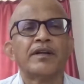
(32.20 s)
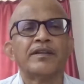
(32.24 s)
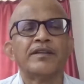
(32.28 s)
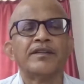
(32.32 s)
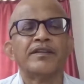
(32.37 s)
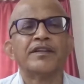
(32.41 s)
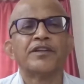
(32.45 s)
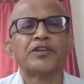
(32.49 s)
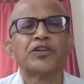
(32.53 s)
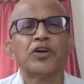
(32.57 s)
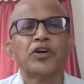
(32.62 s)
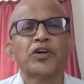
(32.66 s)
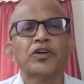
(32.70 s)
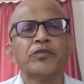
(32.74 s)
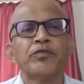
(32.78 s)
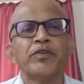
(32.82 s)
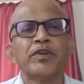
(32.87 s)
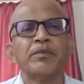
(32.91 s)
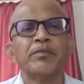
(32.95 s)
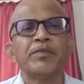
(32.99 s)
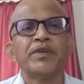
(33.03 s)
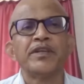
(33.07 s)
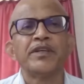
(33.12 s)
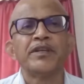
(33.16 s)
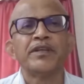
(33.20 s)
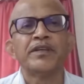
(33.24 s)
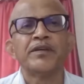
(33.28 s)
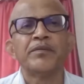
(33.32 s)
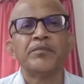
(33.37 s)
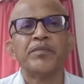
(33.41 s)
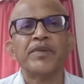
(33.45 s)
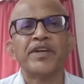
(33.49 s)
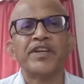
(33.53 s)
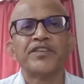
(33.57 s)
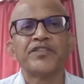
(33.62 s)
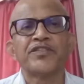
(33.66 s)
The talk will be
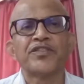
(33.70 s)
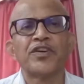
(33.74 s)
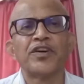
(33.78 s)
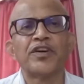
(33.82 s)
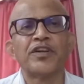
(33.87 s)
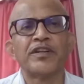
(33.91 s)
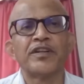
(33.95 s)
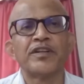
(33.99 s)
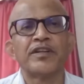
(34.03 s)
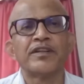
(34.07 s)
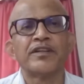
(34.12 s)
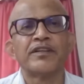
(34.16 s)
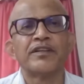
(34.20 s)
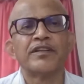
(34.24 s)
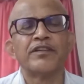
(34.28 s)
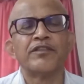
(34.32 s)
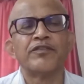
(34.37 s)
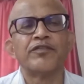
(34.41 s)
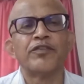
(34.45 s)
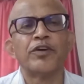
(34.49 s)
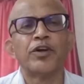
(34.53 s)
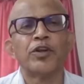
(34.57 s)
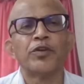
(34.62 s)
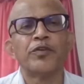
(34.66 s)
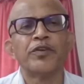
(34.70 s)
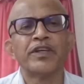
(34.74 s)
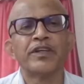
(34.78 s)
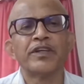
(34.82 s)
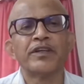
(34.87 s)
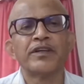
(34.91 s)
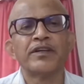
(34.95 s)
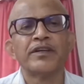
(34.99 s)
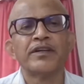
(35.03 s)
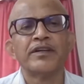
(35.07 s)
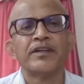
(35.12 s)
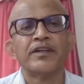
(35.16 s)
based on the following
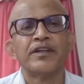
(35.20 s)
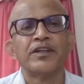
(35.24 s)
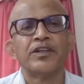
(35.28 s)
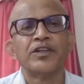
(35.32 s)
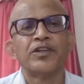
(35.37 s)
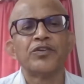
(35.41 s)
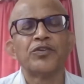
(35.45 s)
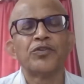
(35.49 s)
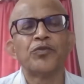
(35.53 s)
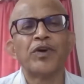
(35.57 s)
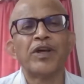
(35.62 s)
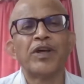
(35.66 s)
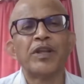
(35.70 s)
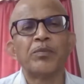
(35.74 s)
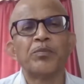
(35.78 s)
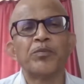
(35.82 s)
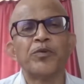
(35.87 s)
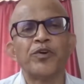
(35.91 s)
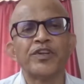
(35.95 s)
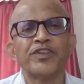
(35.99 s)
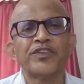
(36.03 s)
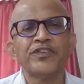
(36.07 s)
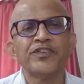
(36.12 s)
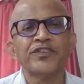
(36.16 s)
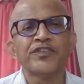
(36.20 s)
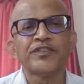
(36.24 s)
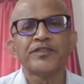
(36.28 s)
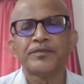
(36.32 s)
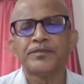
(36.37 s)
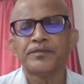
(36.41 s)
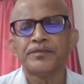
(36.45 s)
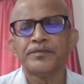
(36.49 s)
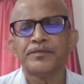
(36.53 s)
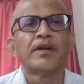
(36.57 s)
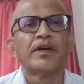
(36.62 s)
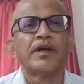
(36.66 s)
12 points,
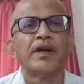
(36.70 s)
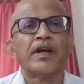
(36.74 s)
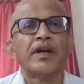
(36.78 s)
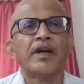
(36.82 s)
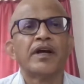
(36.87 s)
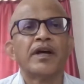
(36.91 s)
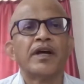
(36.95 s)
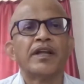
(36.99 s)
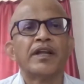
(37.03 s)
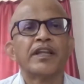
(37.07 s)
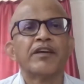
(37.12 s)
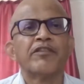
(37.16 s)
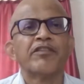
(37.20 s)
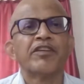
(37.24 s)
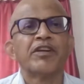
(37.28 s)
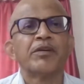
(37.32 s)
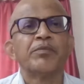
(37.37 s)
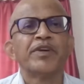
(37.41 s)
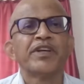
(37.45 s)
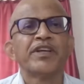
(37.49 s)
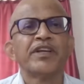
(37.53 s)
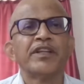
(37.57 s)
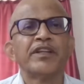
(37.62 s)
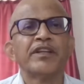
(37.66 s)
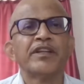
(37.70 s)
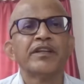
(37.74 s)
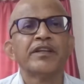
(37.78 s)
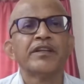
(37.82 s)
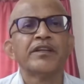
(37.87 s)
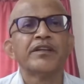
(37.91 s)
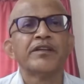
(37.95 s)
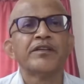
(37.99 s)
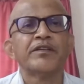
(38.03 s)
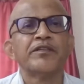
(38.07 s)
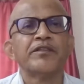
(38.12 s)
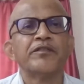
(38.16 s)
and I will begin
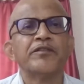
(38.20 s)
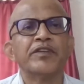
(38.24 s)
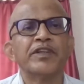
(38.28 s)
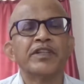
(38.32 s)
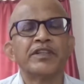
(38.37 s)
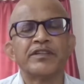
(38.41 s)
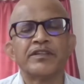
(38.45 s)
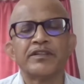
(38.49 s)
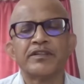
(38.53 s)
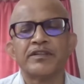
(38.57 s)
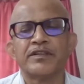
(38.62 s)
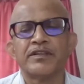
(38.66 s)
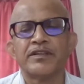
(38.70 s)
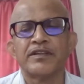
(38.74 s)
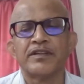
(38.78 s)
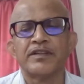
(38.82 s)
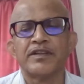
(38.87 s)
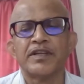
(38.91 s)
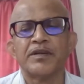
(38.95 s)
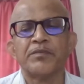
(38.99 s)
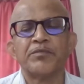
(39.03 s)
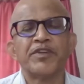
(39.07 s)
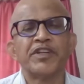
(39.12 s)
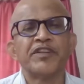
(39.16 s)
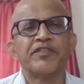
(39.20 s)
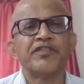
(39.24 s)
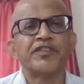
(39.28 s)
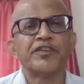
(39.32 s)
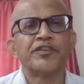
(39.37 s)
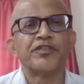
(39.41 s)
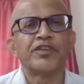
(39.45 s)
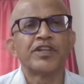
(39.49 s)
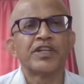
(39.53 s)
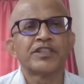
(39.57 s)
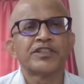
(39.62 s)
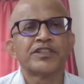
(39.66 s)
with a brief
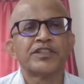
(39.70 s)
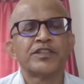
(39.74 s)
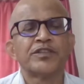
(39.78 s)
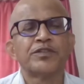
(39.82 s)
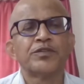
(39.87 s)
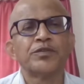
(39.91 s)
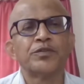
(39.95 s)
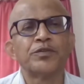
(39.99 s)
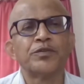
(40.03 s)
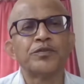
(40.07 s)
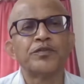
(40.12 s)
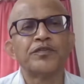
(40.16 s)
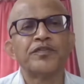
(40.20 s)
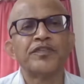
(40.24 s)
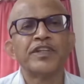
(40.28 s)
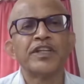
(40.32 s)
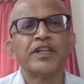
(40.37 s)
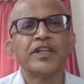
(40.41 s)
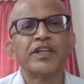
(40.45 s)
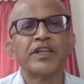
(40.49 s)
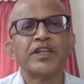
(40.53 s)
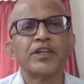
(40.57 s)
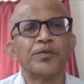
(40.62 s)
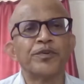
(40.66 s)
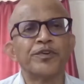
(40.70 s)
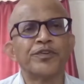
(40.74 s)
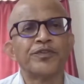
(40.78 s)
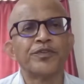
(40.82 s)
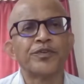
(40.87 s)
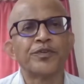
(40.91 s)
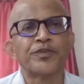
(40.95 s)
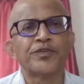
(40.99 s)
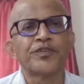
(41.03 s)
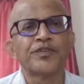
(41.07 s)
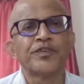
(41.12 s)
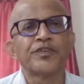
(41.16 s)
introduction to free and open
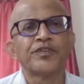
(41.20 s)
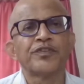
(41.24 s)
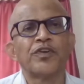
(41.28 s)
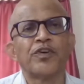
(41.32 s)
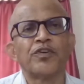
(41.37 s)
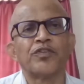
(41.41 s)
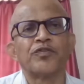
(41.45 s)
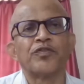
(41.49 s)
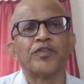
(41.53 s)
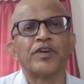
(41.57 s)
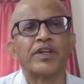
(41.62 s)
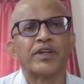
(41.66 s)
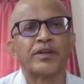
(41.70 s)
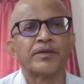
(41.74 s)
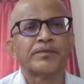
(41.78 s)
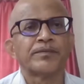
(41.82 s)
source software.